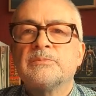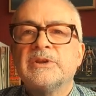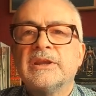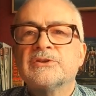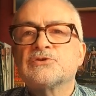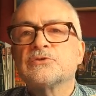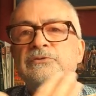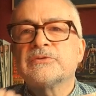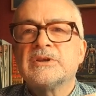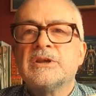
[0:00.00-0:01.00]
being sort
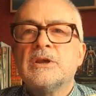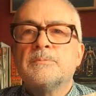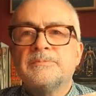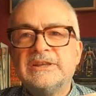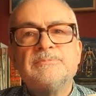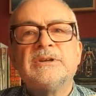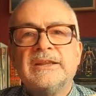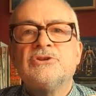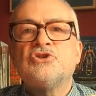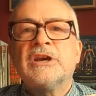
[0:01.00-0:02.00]
of people
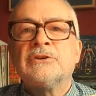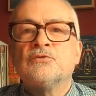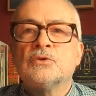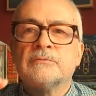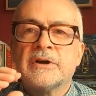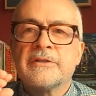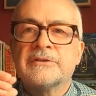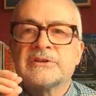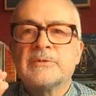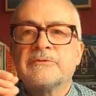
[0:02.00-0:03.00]
in general rather
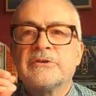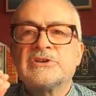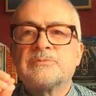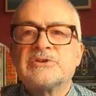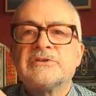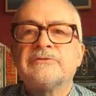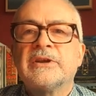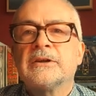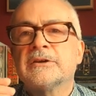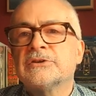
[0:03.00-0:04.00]
than something very
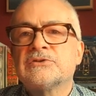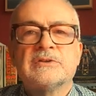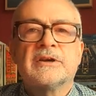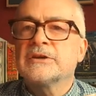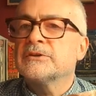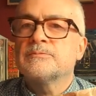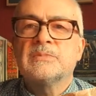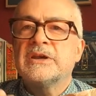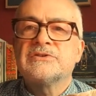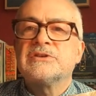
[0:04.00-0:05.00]
specific like a like a,
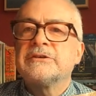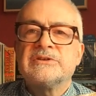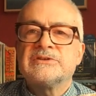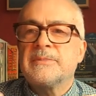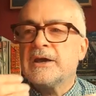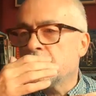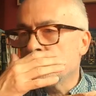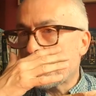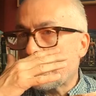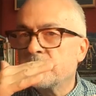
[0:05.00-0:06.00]
a series about
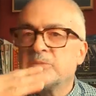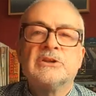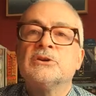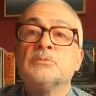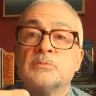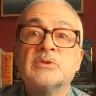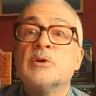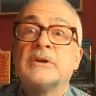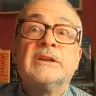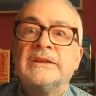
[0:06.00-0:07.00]
you know the
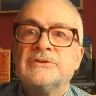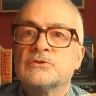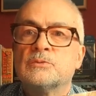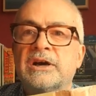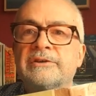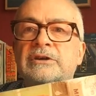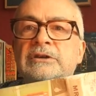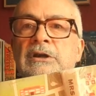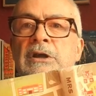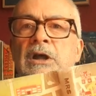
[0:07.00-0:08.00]
police or whatever
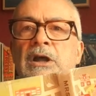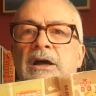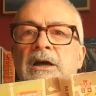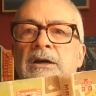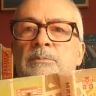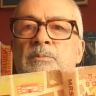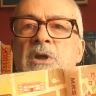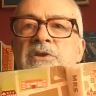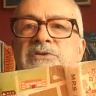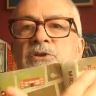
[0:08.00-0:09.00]
um,
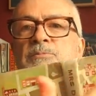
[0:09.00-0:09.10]
so